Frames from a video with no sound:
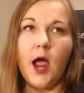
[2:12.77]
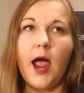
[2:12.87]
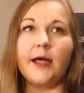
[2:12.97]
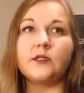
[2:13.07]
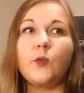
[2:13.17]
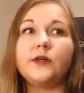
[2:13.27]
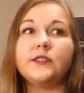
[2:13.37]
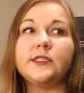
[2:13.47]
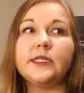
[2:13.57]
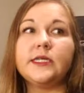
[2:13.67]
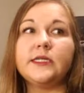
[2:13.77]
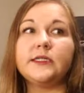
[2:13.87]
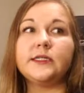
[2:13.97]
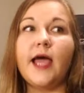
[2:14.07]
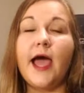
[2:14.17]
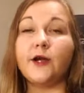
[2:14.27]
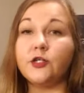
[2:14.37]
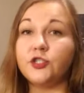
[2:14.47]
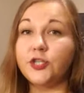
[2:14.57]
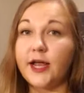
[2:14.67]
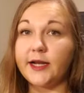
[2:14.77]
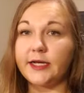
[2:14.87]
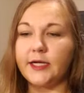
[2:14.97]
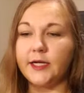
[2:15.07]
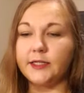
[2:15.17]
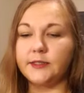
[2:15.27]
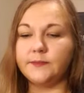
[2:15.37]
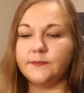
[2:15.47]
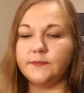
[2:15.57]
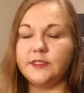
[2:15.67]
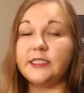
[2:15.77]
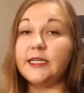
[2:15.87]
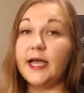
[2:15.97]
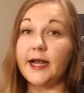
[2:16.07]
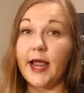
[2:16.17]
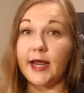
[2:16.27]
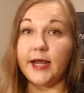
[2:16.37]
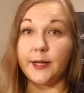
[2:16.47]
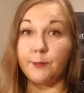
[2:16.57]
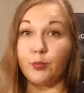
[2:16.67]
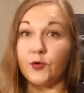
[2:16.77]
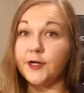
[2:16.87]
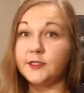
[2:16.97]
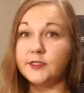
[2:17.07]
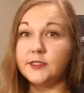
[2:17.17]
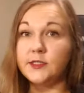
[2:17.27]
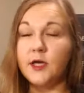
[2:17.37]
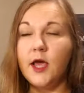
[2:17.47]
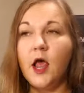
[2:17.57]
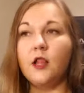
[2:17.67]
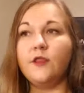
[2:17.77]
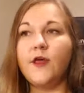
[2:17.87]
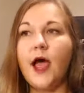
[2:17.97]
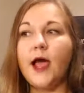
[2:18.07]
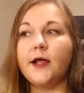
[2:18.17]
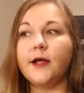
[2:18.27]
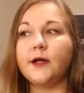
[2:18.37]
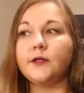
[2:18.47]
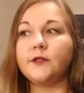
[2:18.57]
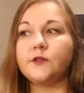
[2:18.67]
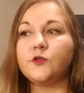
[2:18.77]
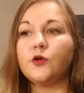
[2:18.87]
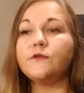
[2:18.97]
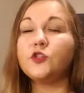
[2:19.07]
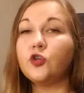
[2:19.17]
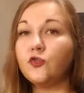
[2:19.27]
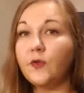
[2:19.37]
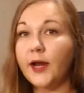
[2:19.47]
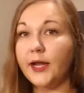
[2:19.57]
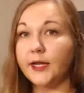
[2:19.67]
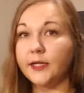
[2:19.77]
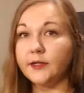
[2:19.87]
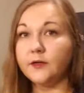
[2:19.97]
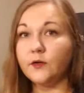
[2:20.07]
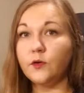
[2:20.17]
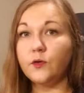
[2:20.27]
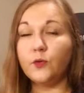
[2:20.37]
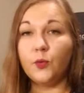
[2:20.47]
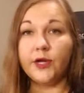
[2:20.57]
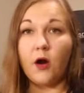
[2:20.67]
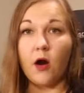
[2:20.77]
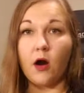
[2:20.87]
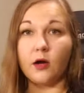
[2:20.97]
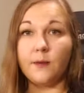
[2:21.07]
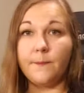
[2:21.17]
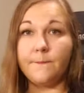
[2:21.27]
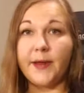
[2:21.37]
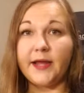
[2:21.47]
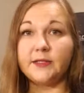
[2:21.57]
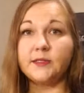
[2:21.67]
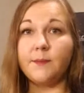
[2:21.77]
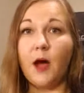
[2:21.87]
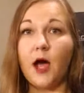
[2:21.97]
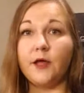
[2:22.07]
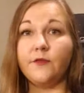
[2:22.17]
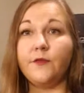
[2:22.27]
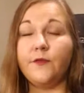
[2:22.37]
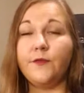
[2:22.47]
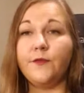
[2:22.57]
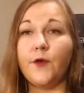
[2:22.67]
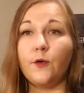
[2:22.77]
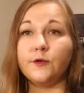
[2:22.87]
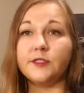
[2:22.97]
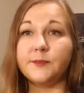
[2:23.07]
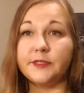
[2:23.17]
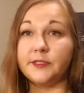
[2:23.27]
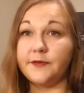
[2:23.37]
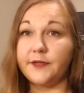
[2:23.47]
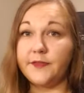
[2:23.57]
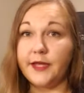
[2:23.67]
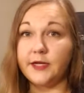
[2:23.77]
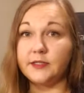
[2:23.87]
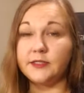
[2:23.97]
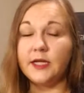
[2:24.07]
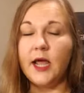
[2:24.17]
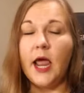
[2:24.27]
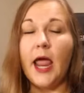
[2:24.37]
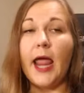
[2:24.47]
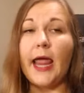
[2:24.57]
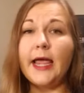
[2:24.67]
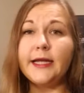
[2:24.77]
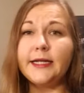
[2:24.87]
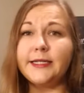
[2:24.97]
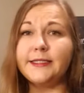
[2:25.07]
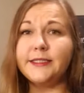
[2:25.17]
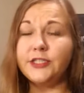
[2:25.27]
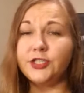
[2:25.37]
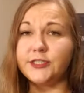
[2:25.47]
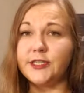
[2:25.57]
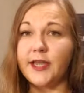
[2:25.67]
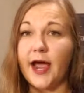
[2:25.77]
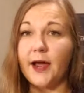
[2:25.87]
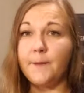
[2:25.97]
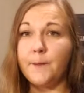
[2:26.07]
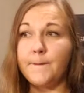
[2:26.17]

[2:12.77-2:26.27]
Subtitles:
as well as these energetic DNA imprints that sort of train who we are based upon those specific things. And in addition to that,